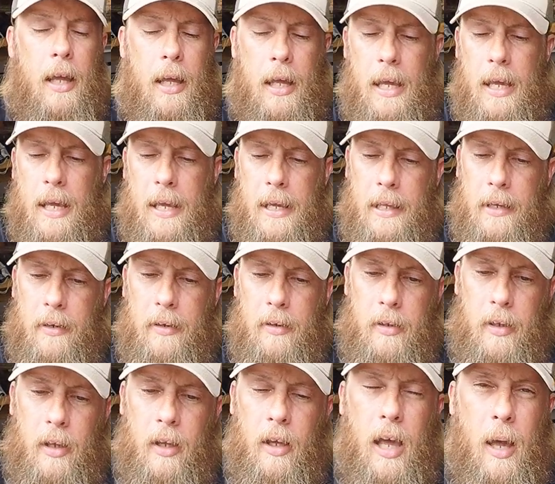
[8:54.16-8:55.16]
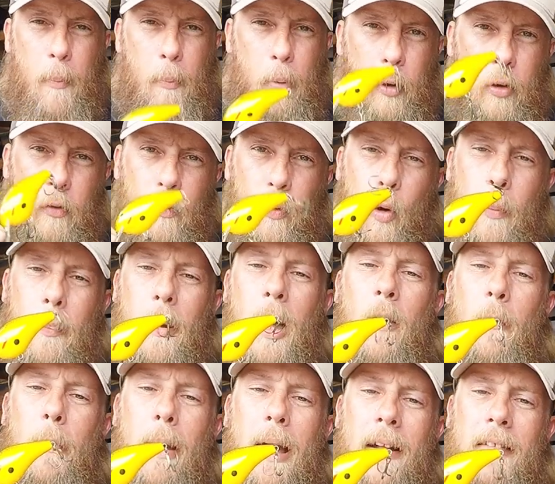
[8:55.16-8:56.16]
and I pulled a
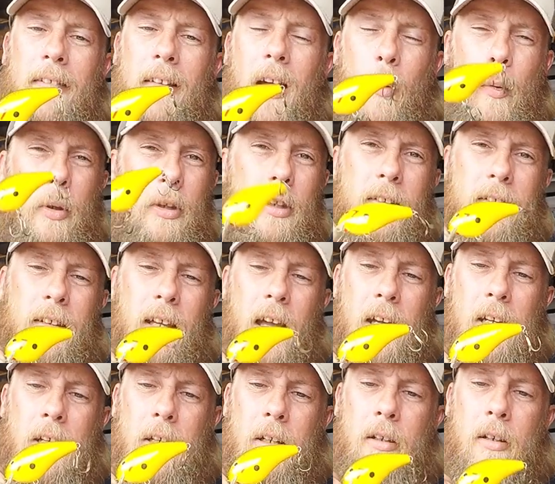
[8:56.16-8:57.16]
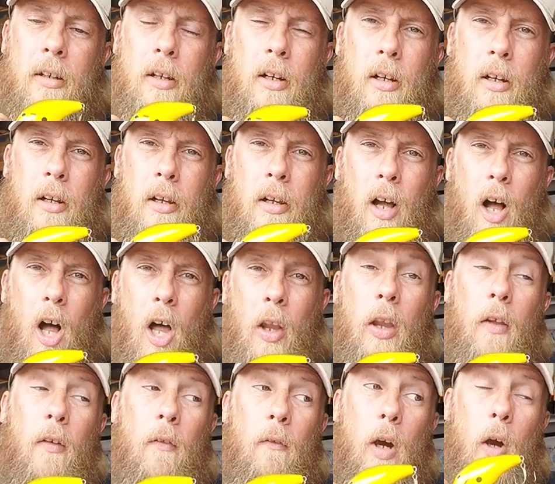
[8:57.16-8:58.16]
4-pound bass out with this guy here
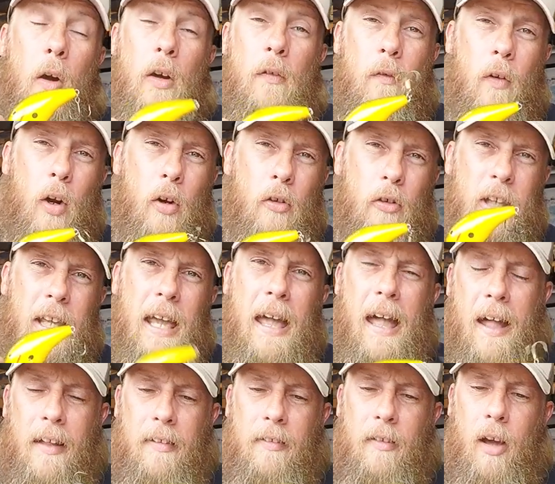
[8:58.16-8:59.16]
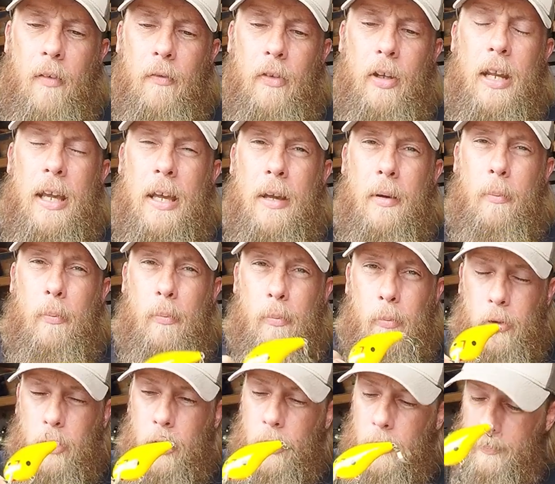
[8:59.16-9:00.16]
on the very first cast off the dam.
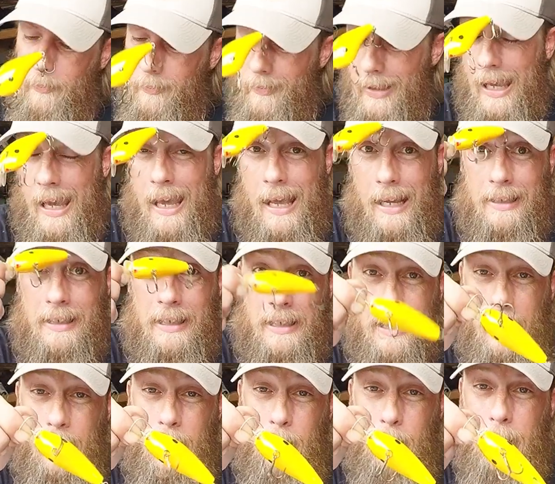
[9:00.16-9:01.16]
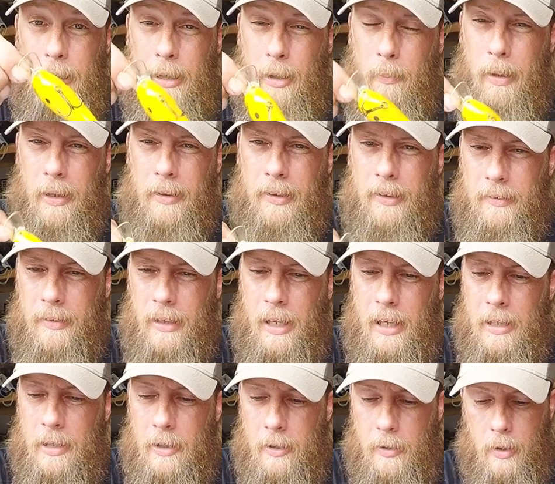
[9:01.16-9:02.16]
So I can't complain about this
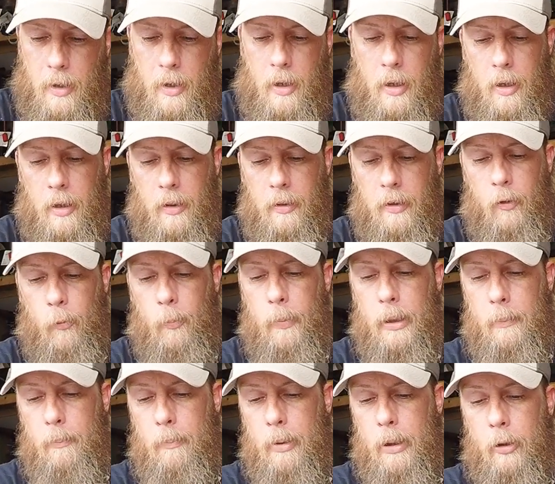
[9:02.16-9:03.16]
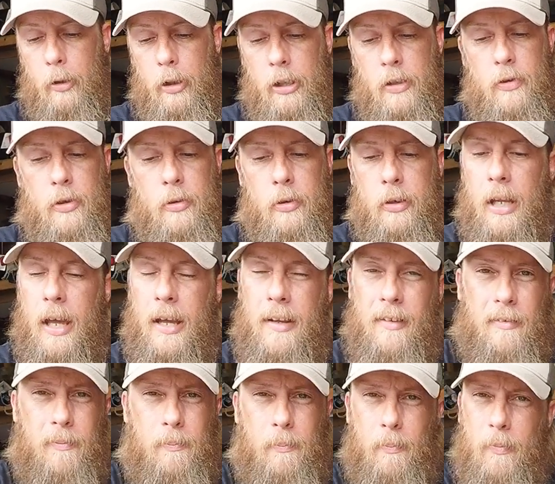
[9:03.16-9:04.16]
guy here. This big bill gives you a nice